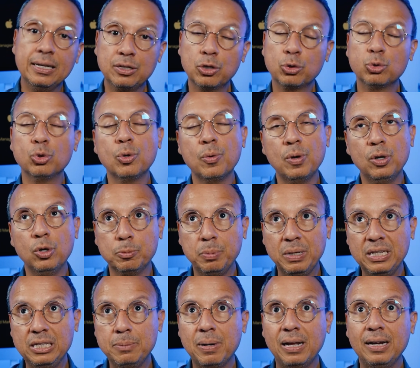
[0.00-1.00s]
That's one of the
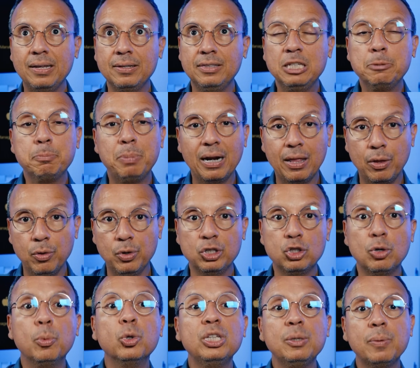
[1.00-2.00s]
main triggers or
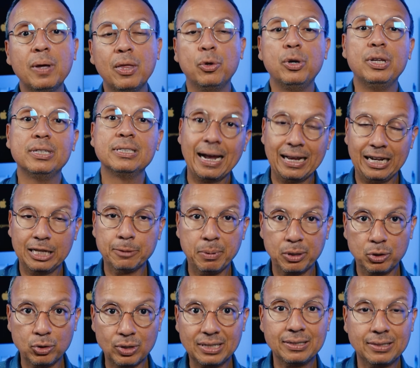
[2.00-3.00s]
motivators for people to
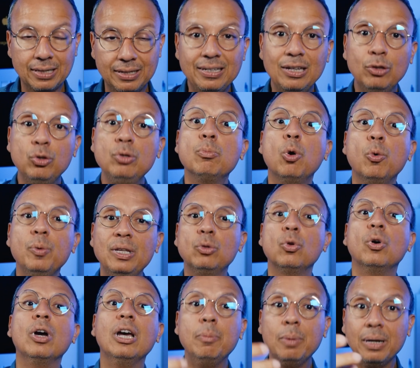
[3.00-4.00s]
go and move the
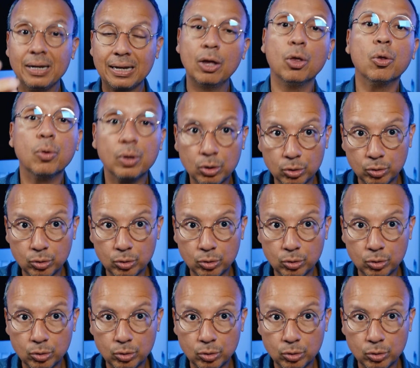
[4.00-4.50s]
Lexus market.